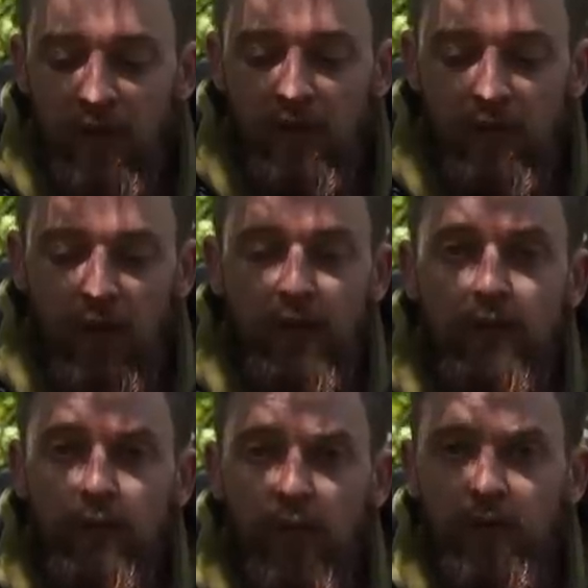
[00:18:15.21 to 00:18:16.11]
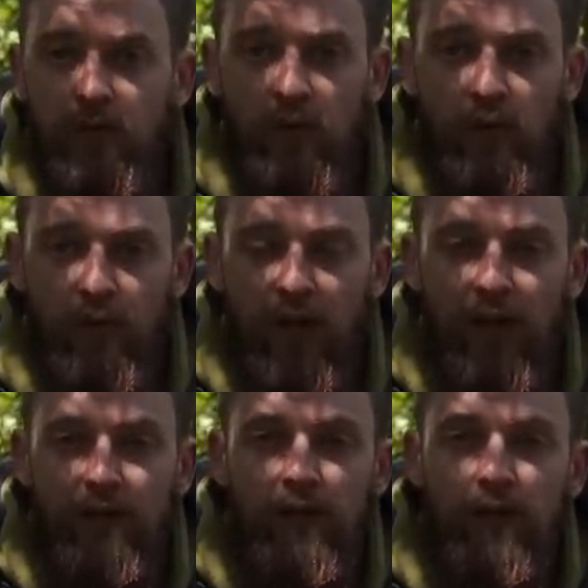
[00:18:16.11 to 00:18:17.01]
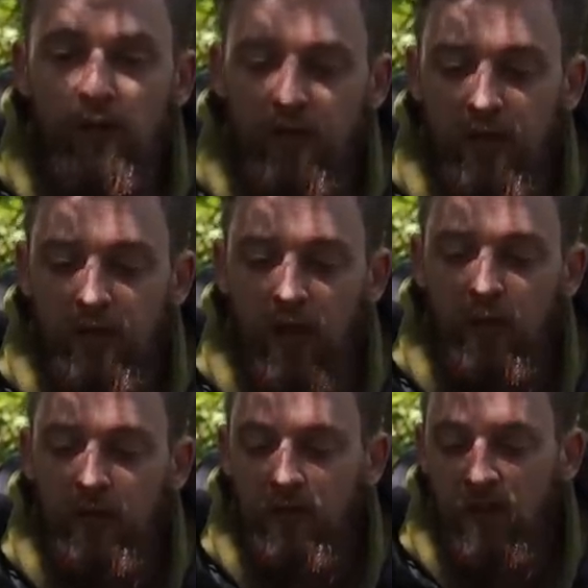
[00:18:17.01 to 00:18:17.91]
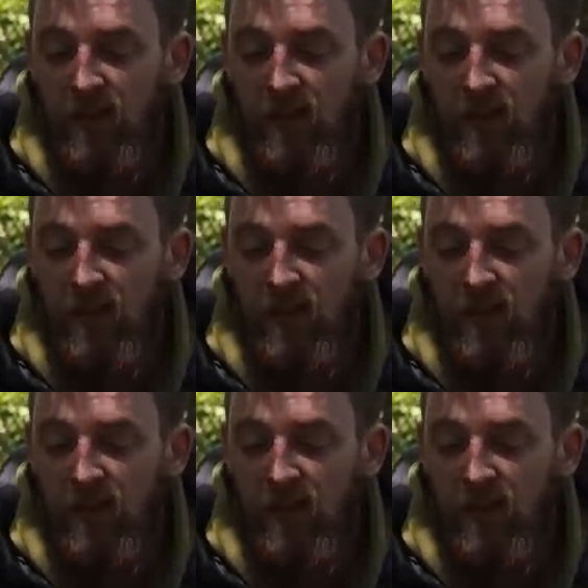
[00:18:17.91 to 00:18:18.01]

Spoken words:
This way it just blows it off without actually causing any damage.